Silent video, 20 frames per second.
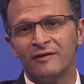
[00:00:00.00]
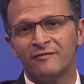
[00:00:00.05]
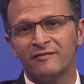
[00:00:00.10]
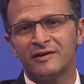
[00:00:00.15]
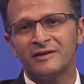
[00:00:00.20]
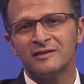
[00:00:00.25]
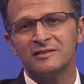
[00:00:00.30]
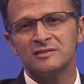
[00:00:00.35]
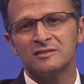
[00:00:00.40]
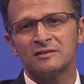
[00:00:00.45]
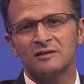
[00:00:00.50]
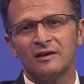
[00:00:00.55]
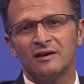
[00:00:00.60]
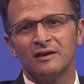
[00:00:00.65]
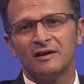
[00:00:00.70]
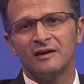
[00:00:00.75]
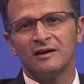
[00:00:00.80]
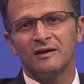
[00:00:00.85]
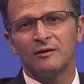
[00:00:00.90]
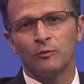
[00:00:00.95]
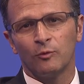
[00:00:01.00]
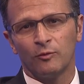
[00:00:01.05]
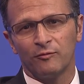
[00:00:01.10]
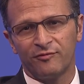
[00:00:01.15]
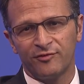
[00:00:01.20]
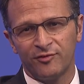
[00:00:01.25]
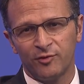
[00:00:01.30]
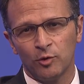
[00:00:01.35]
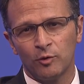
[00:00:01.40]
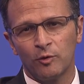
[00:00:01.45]
events,
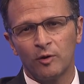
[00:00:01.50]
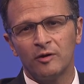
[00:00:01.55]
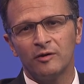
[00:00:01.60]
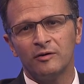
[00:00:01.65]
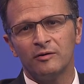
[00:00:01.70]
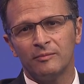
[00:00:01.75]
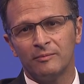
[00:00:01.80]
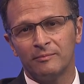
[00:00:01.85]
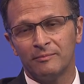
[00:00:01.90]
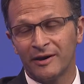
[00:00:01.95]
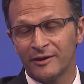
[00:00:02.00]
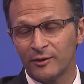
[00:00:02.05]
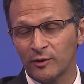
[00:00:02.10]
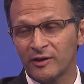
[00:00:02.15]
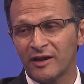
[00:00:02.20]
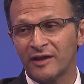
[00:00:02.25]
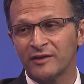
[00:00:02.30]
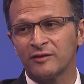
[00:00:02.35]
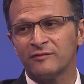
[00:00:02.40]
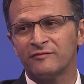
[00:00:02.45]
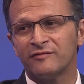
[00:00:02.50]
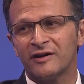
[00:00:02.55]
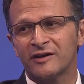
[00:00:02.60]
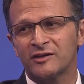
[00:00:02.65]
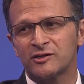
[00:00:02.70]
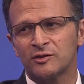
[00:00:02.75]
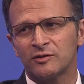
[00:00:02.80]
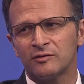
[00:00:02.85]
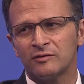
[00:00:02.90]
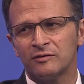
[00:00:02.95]
fewer myocardial
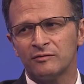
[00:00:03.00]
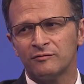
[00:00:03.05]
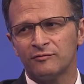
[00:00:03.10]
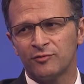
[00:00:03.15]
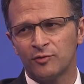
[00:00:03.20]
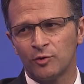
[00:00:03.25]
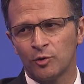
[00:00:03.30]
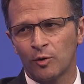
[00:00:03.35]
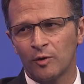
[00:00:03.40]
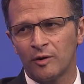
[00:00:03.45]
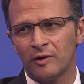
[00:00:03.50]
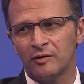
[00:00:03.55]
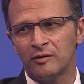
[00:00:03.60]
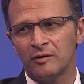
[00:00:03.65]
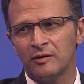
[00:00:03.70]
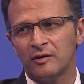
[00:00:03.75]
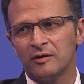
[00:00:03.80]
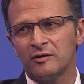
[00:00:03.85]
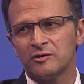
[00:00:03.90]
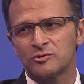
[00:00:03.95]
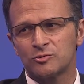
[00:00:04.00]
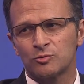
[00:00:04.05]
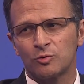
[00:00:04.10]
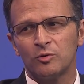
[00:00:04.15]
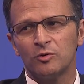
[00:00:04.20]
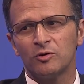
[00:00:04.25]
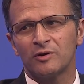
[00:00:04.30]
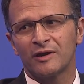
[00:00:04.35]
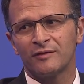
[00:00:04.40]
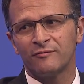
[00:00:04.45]
infarction, fewer
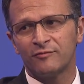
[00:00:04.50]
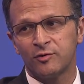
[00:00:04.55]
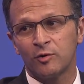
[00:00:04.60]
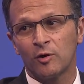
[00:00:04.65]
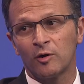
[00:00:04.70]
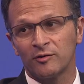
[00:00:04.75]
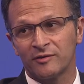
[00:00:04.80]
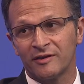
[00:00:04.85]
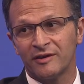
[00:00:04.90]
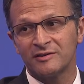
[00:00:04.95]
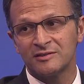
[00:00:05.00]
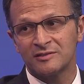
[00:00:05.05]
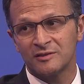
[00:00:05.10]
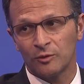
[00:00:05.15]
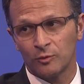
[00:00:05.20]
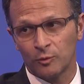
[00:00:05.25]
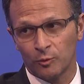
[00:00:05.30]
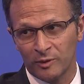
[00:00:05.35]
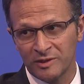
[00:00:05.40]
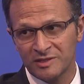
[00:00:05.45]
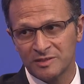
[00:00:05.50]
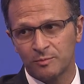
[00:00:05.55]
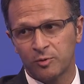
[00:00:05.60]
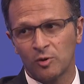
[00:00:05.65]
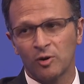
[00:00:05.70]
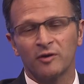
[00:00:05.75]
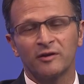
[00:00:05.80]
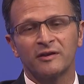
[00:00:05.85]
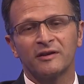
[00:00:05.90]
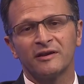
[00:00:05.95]
stroke, and fewer deaths with
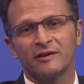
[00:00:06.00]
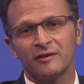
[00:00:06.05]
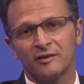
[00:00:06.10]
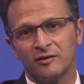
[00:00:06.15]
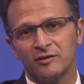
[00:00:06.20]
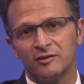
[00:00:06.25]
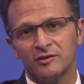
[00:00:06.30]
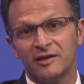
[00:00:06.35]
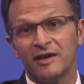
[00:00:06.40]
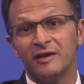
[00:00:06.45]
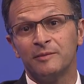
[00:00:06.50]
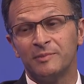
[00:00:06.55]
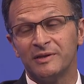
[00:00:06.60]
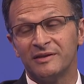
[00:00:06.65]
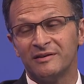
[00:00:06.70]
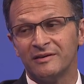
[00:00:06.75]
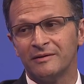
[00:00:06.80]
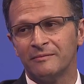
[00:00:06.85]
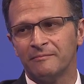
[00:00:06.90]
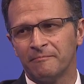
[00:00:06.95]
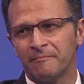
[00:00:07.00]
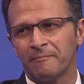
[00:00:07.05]
prolonging DAPT.